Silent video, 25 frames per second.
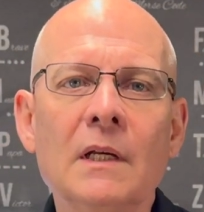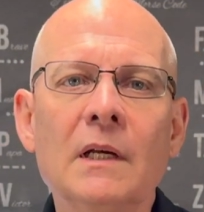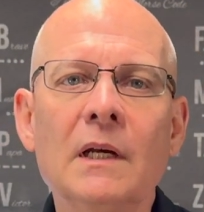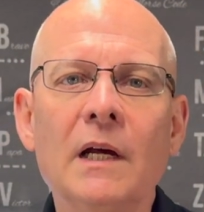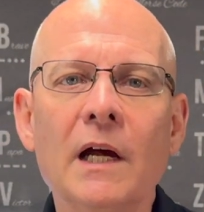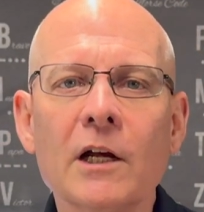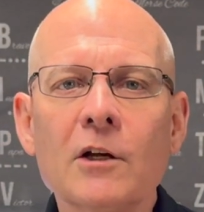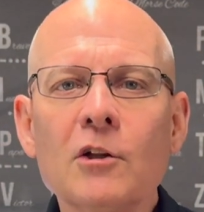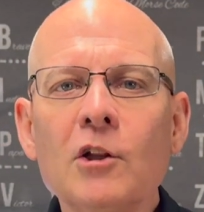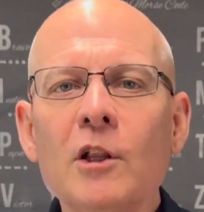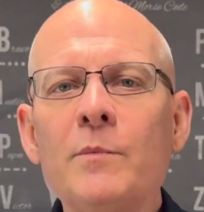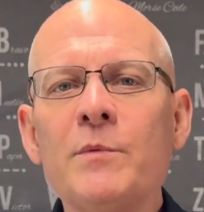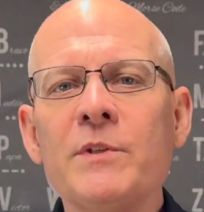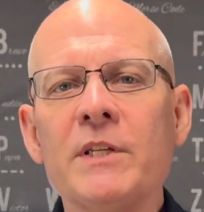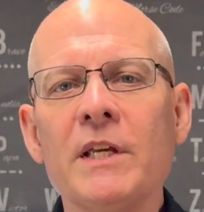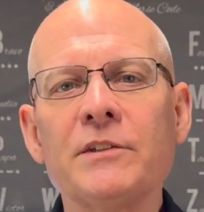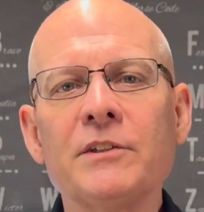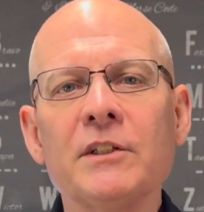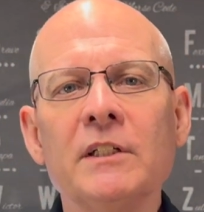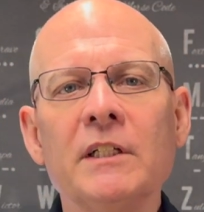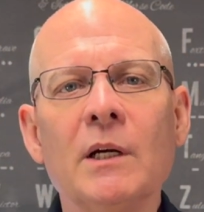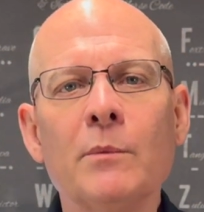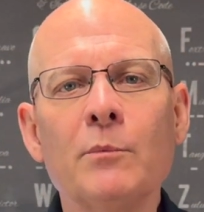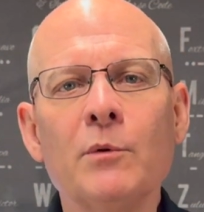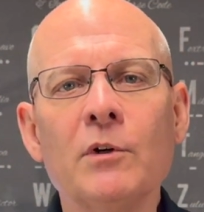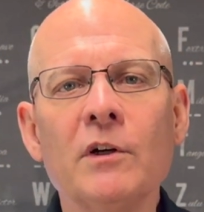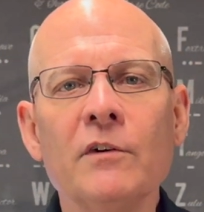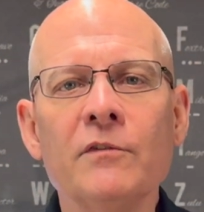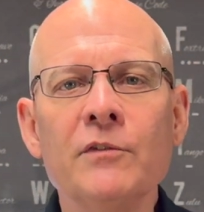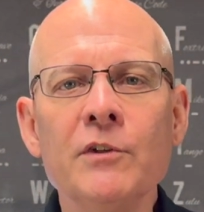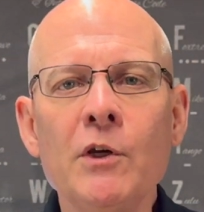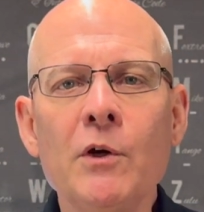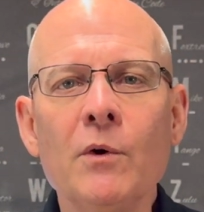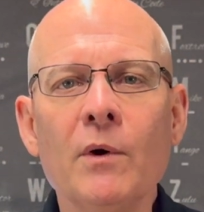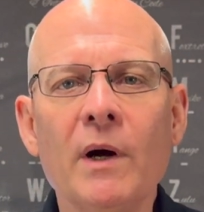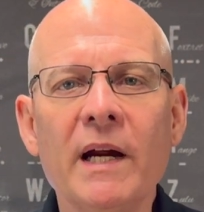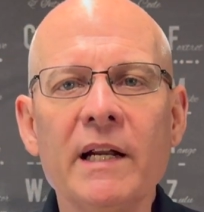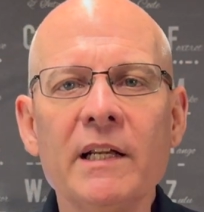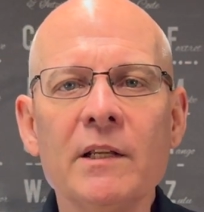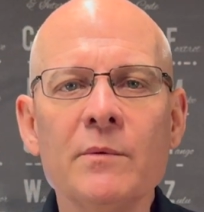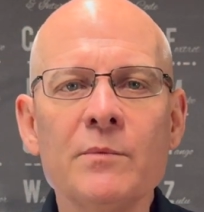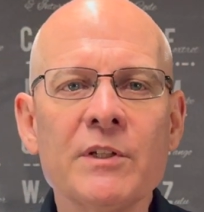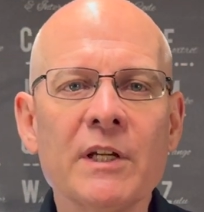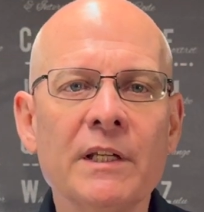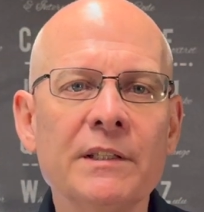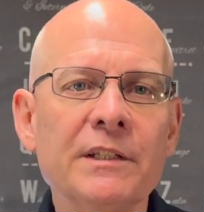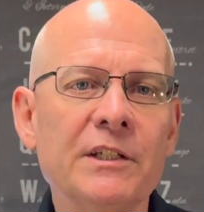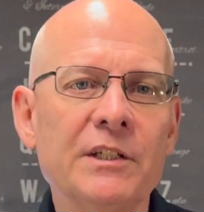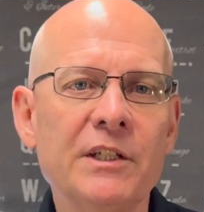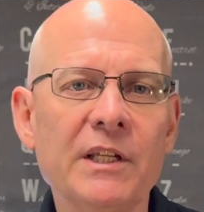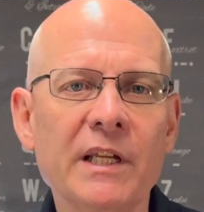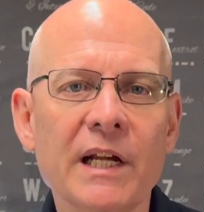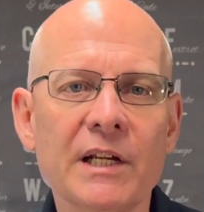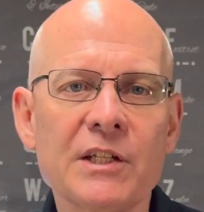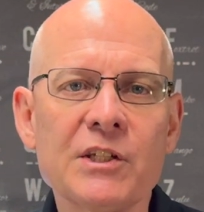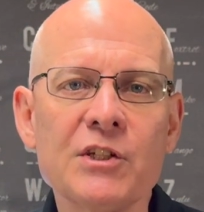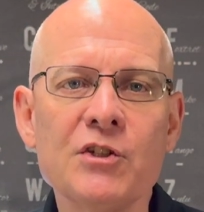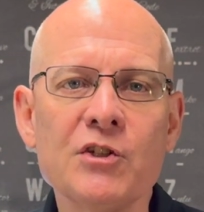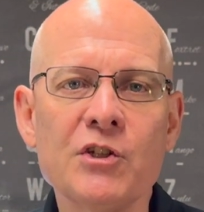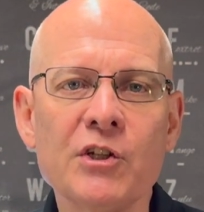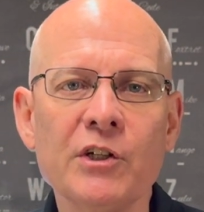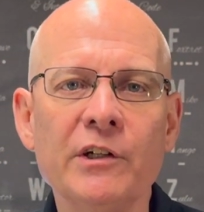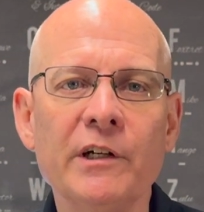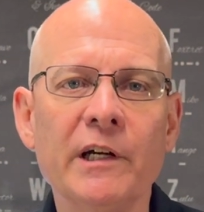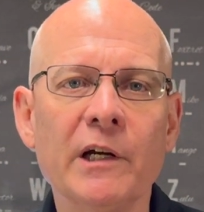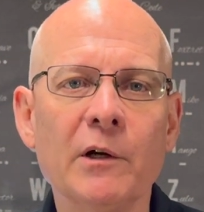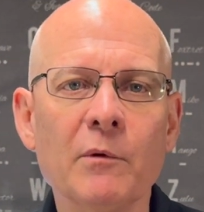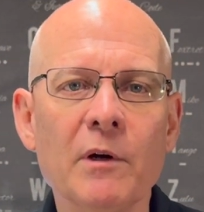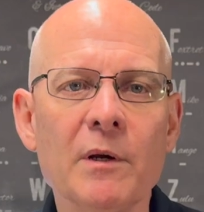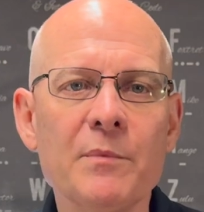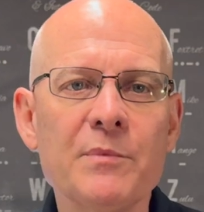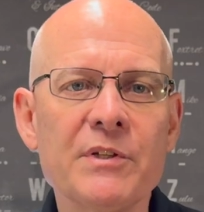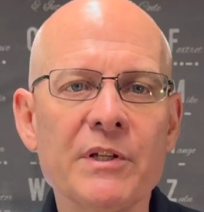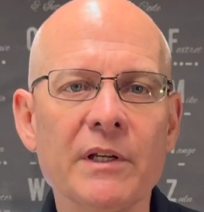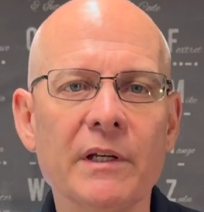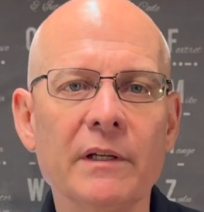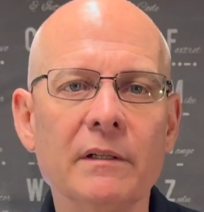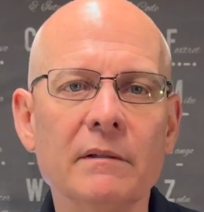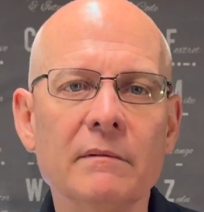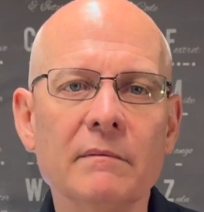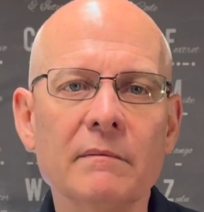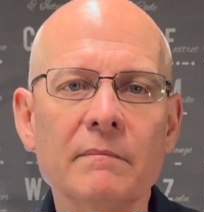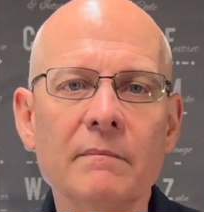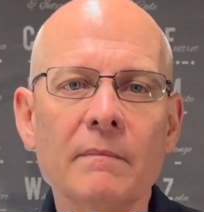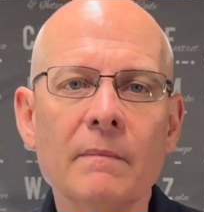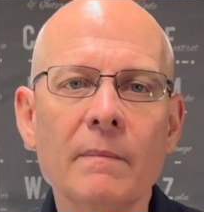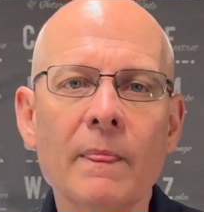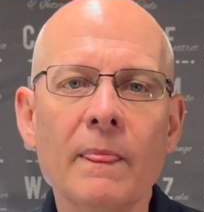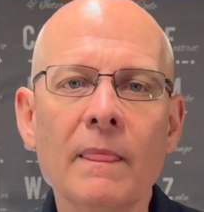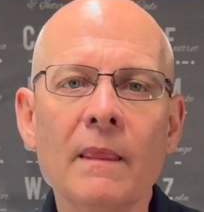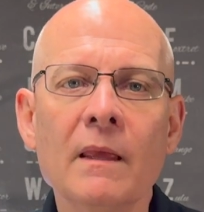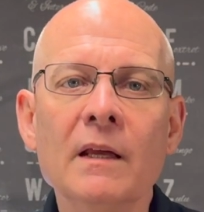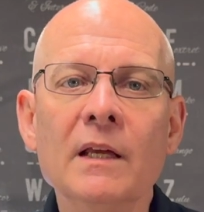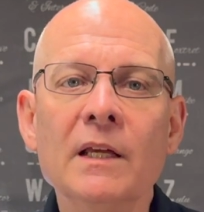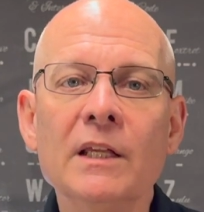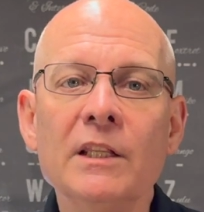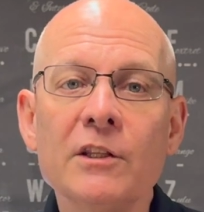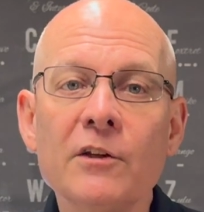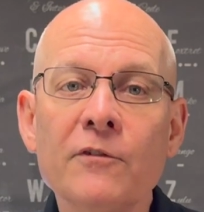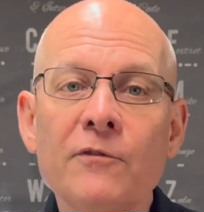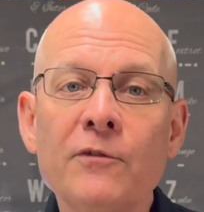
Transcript: Eclipse has a number of new items on the DX Engineering website. The